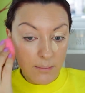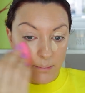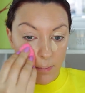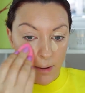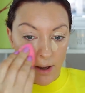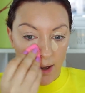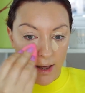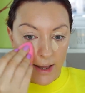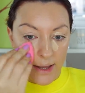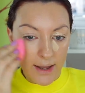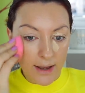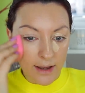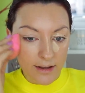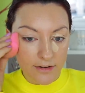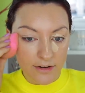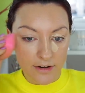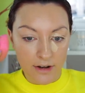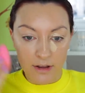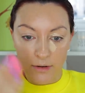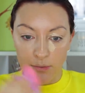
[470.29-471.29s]
by, I
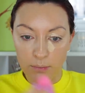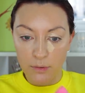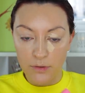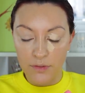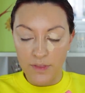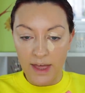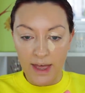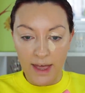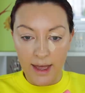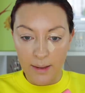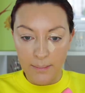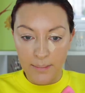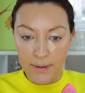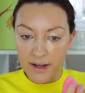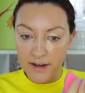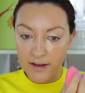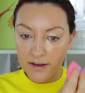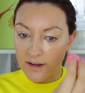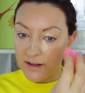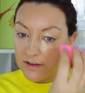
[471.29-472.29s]
don't know, what their
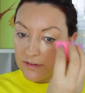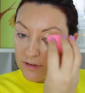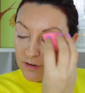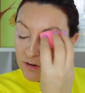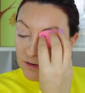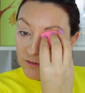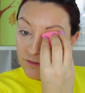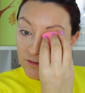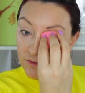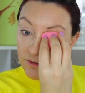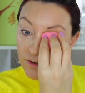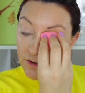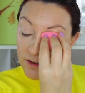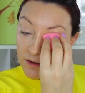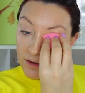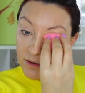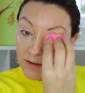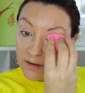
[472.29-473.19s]
opinion is of